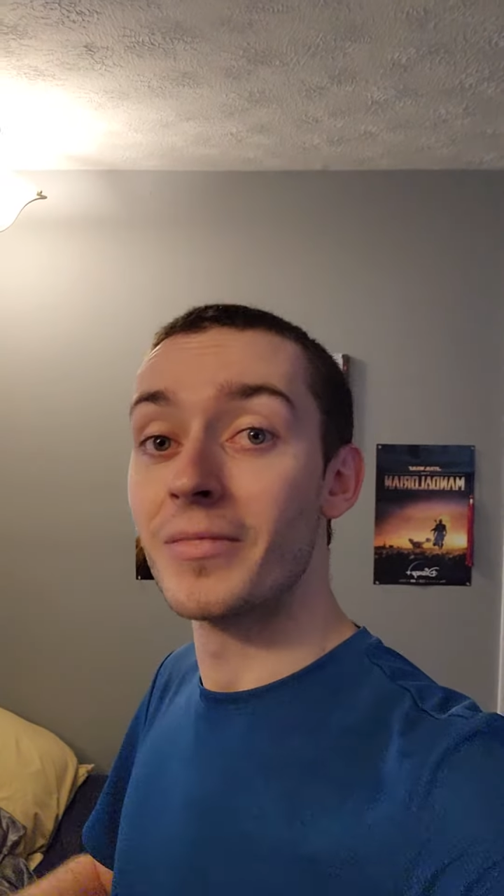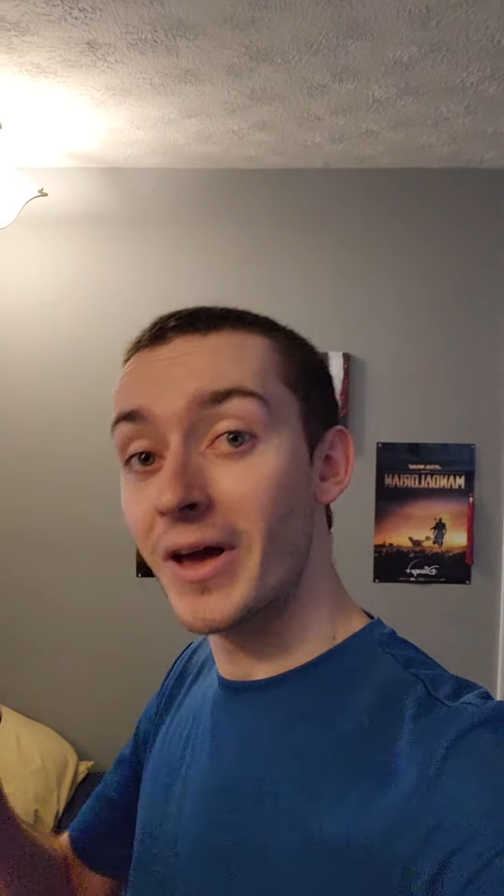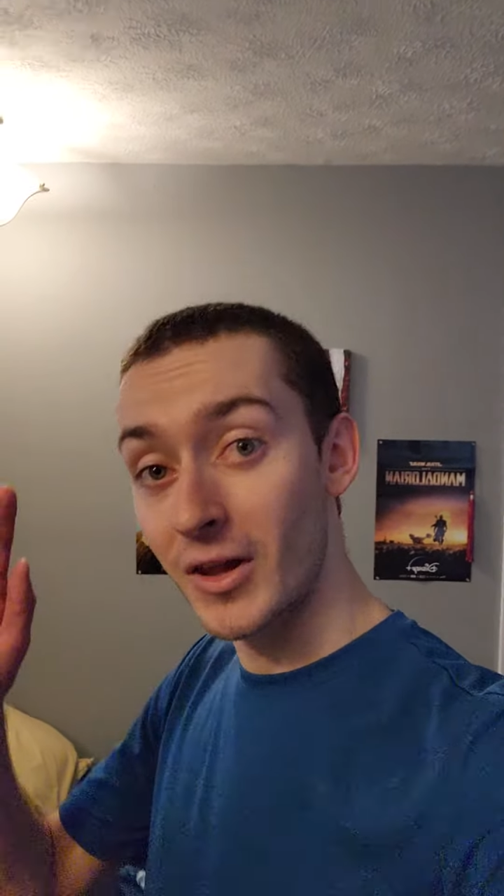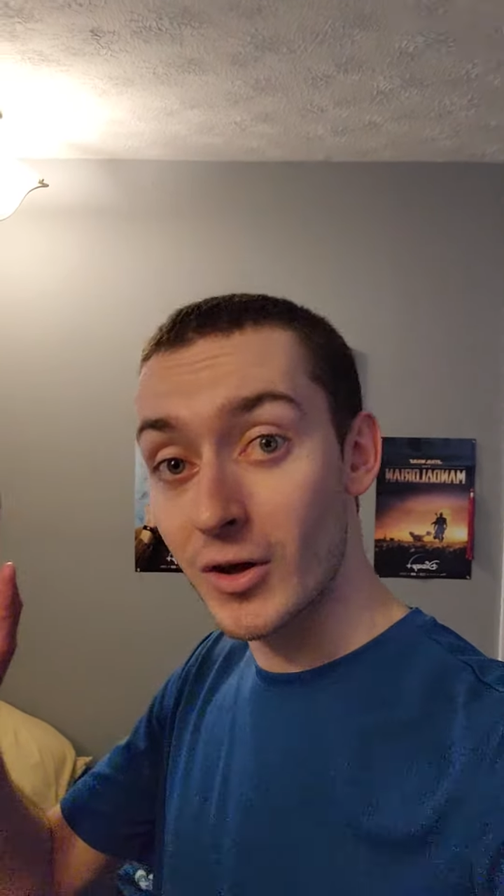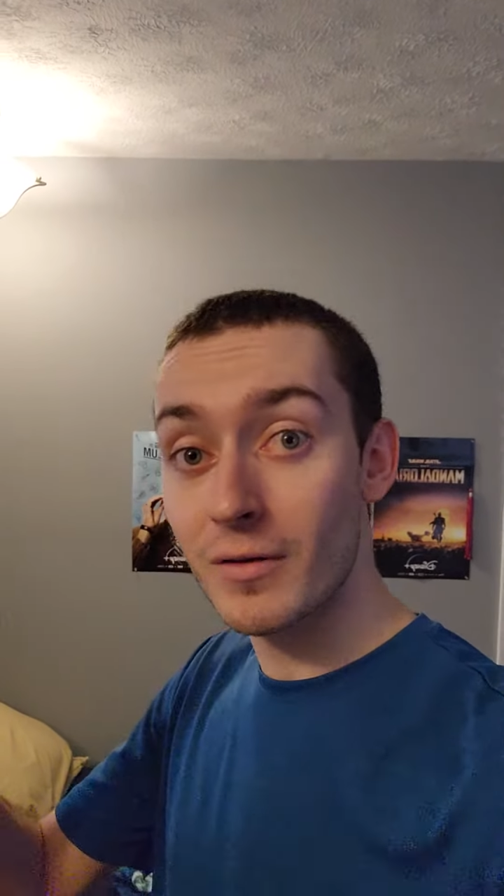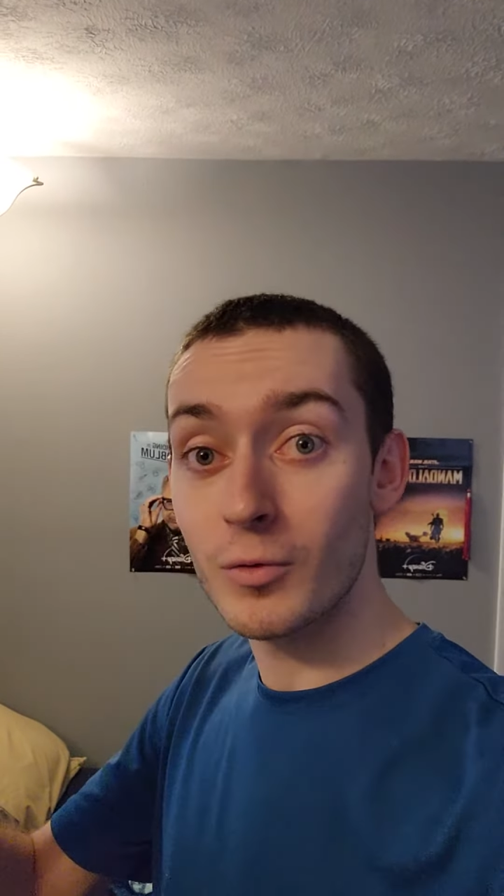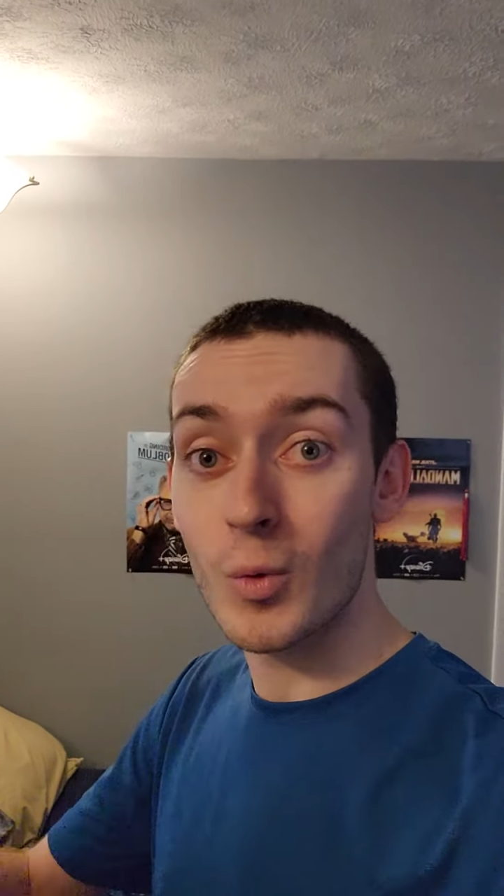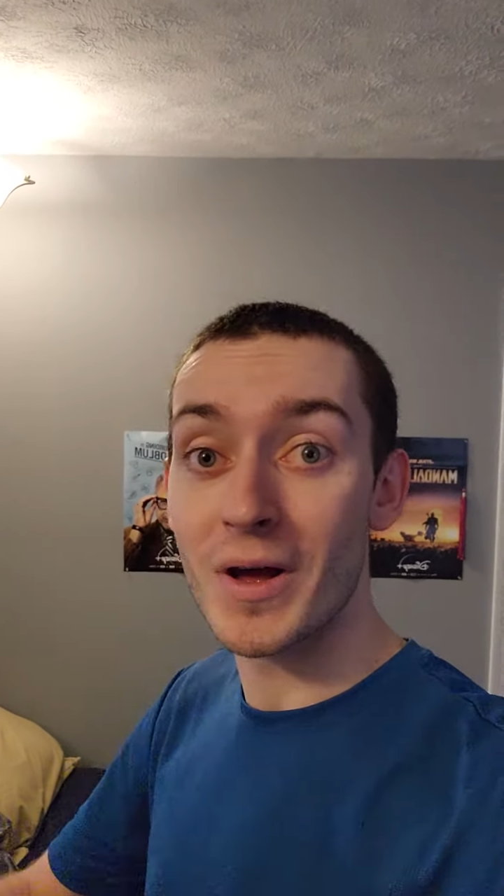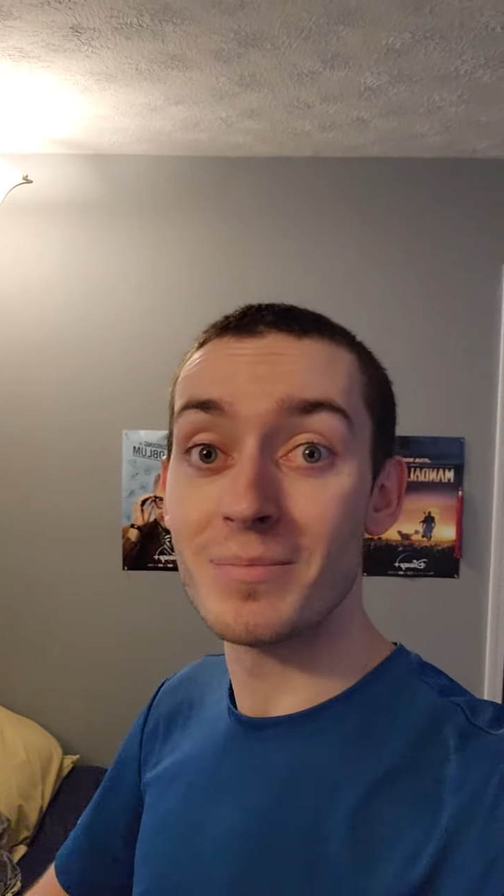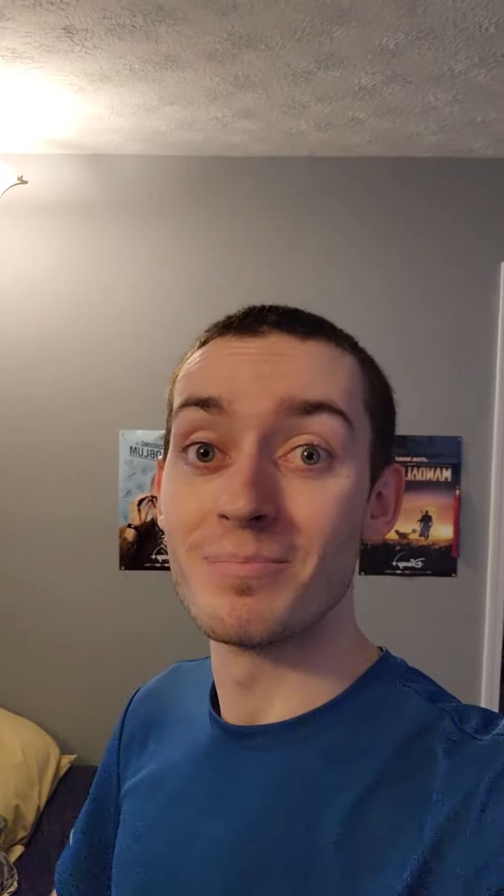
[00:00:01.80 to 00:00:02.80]
Hello
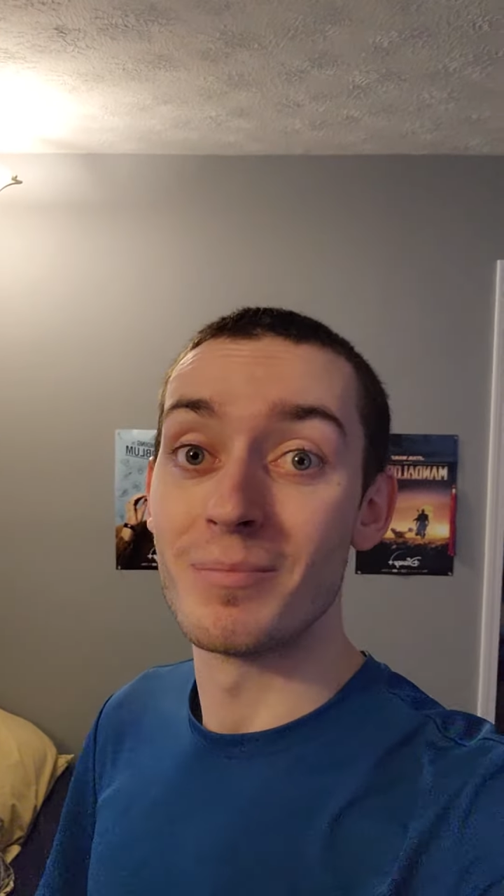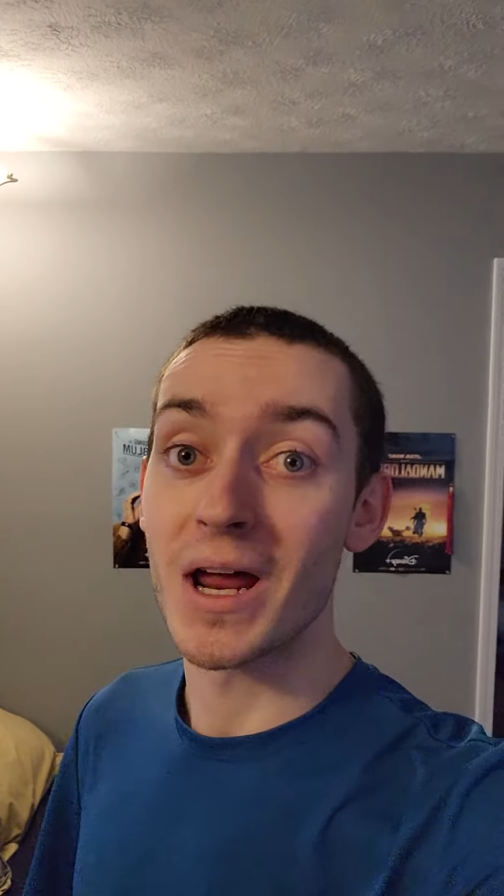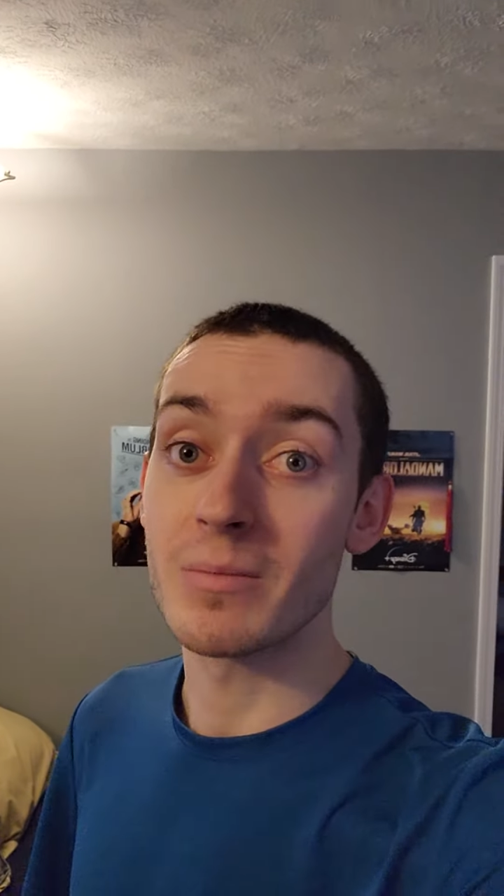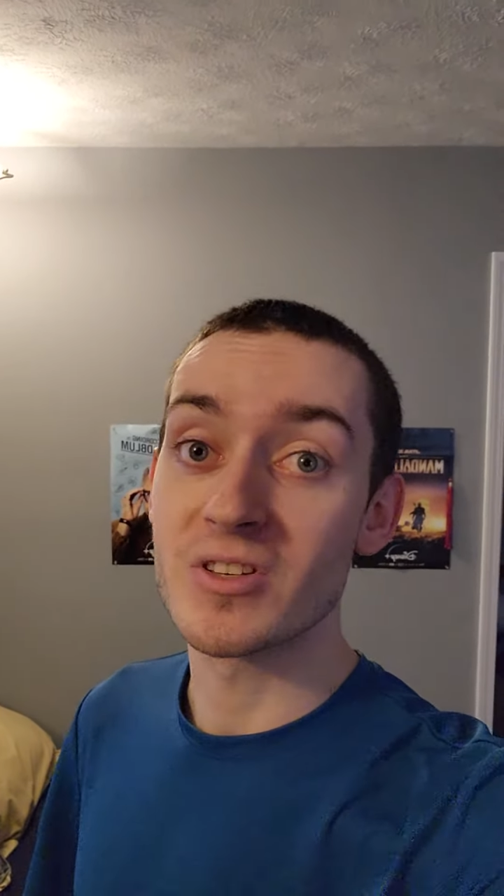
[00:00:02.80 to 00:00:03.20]
everyone, my name